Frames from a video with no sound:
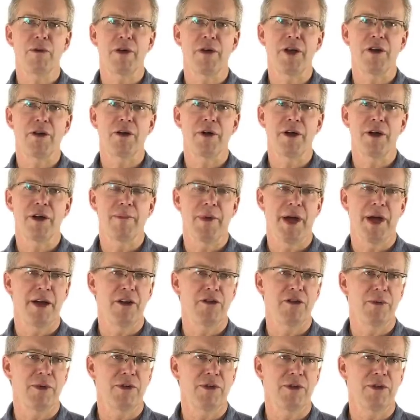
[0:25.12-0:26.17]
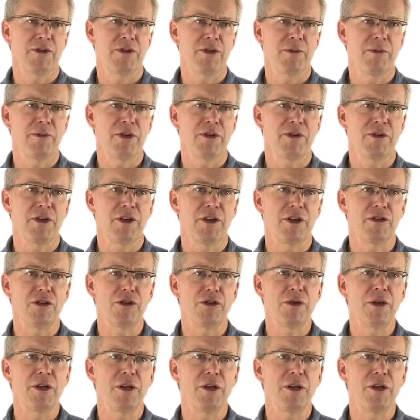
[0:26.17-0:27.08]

integrated management systems is due